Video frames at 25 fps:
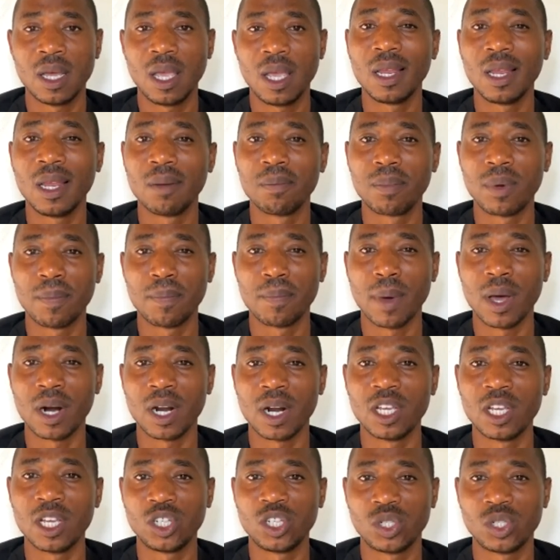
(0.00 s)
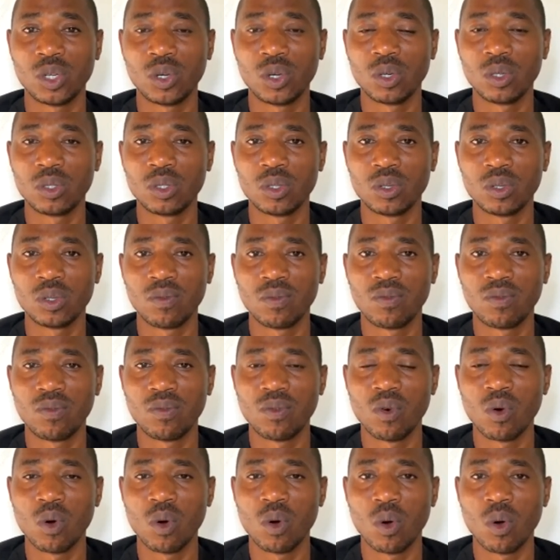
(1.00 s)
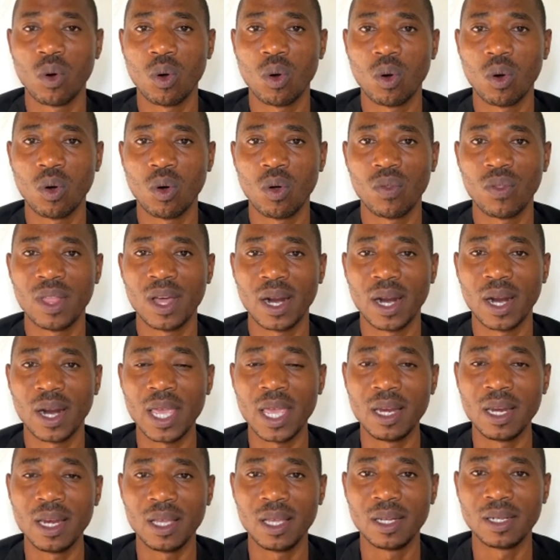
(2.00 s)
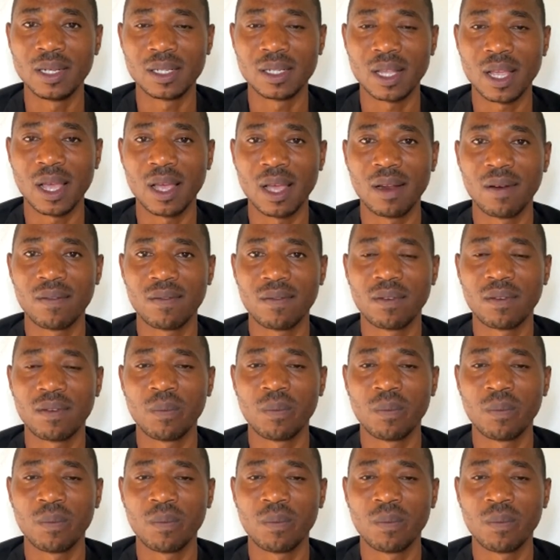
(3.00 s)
in preparation for the rain itself,